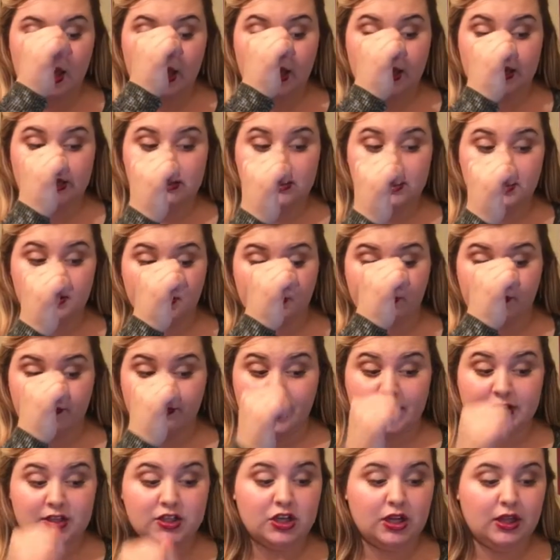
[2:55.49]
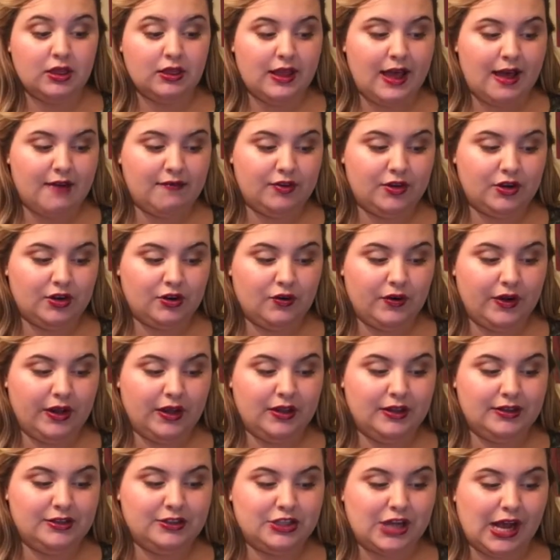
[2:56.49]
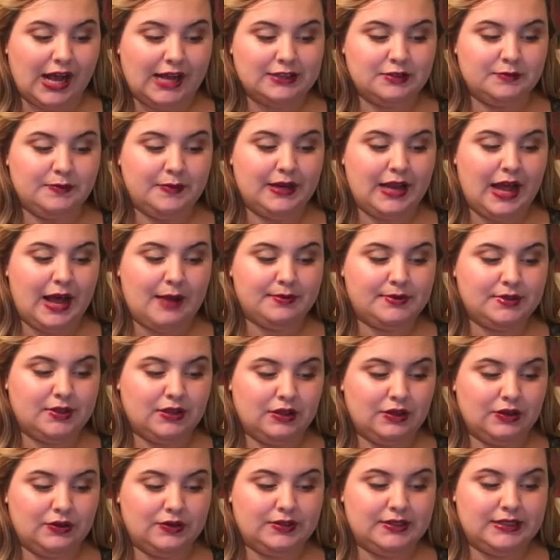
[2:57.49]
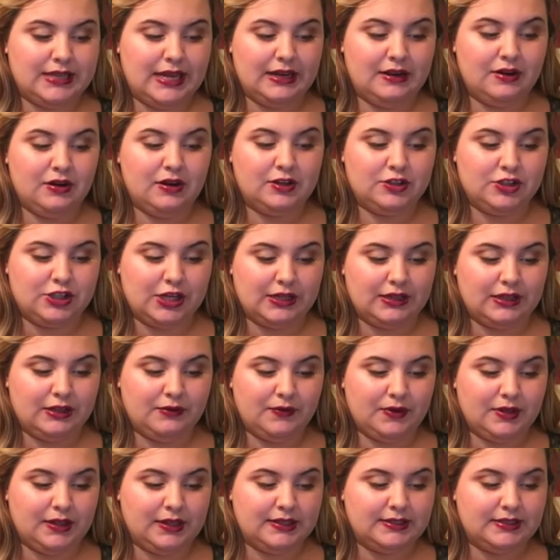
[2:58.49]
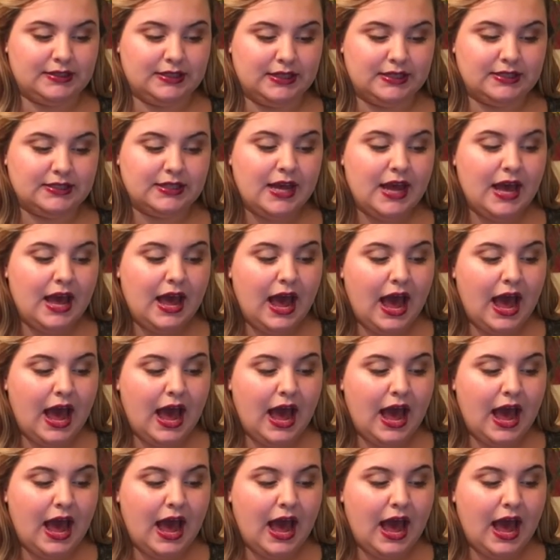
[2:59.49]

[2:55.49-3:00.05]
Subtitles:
in the French lavender oil and jasmine absolute scent gently releases.